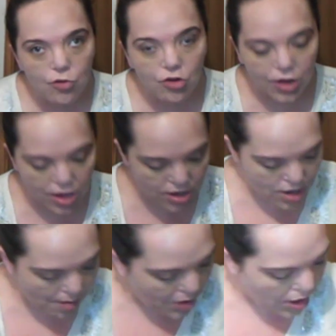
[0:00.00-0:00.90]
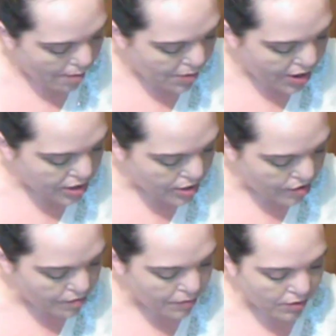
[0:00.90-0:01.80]
usually double up like
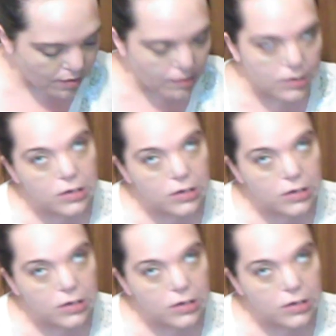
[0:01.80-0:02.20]
this, but